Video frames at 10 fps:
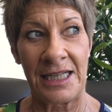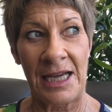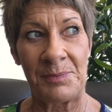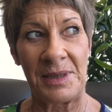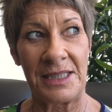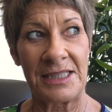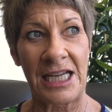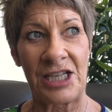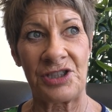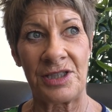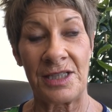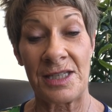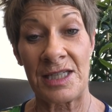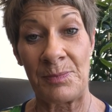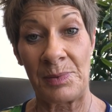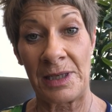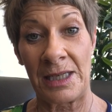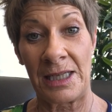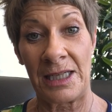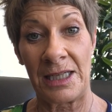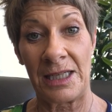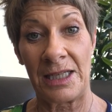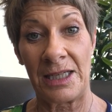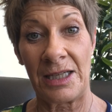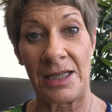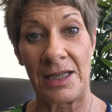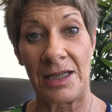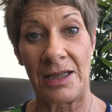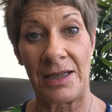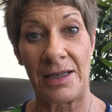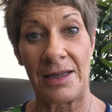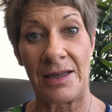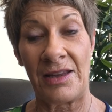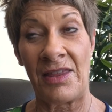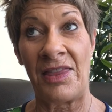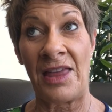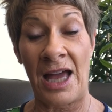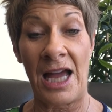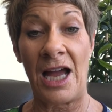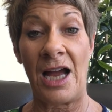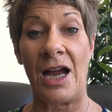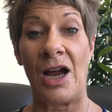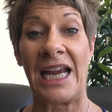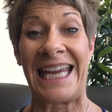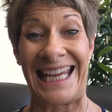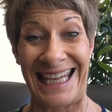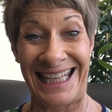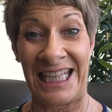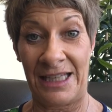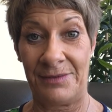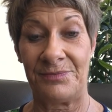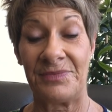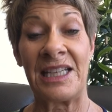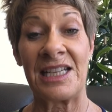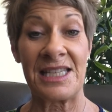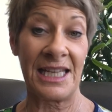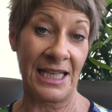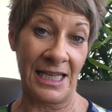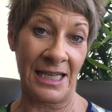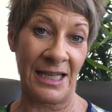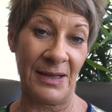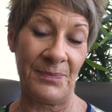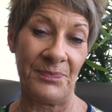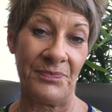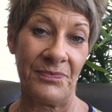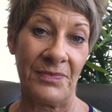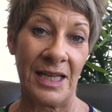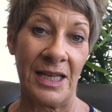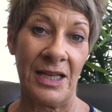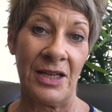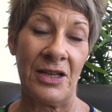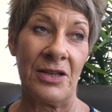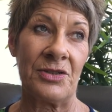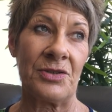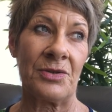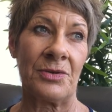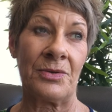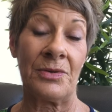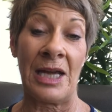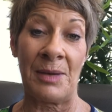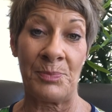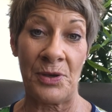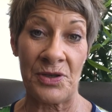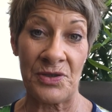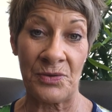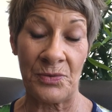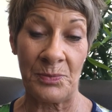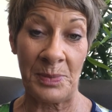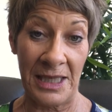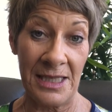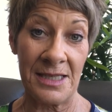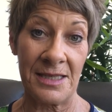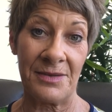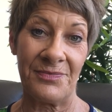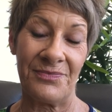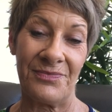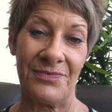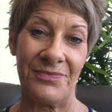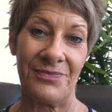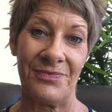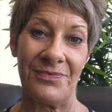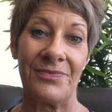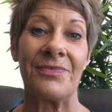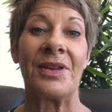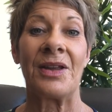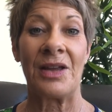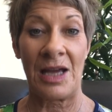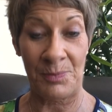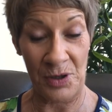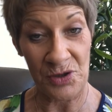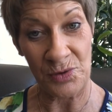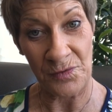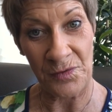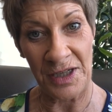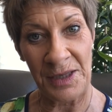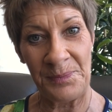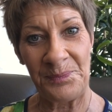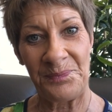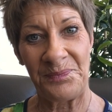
Now, meditation is simply the key it is the key to our personal peace, our personal freedom,